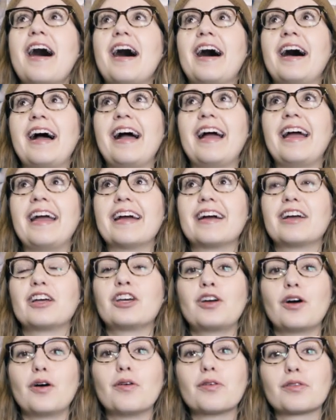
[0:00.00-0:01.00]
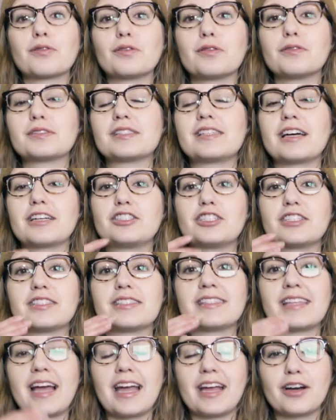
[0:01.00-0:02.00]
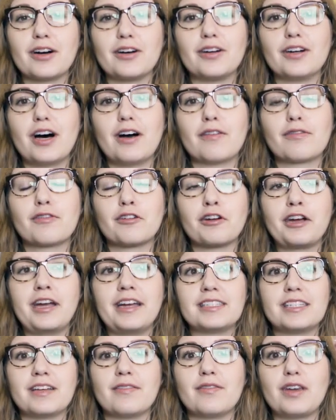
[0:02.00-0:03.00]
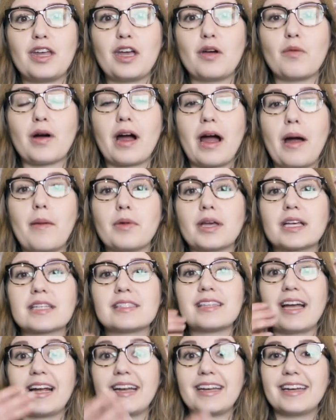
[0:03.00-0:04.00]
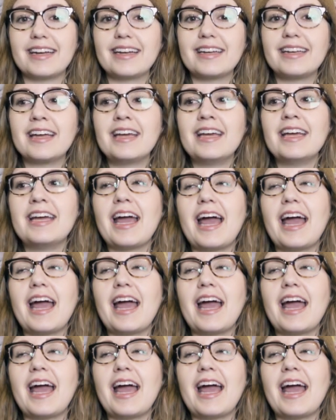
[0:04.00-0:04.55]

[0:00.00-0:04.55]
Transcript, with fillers: I go through such a cycle of creativity where I'm excited